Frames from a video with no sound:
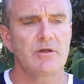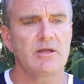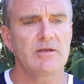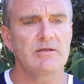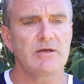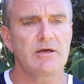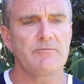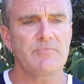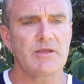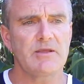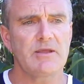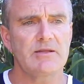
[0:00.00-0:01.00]
and
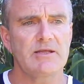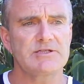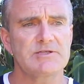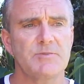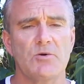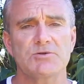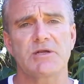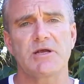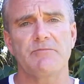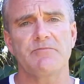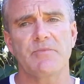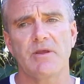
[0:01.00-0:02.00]
it spells it
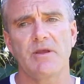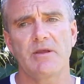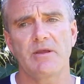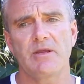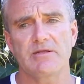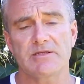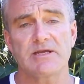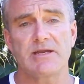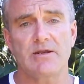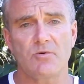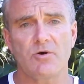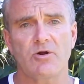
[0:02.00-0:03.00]
out
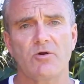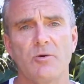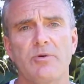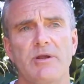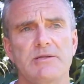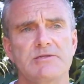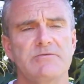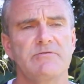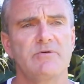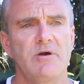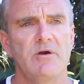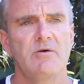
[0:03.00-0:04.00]
in quite a
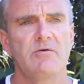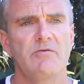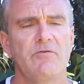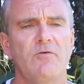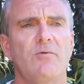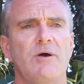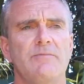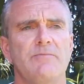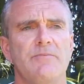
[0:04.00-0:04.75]
comprehensive format.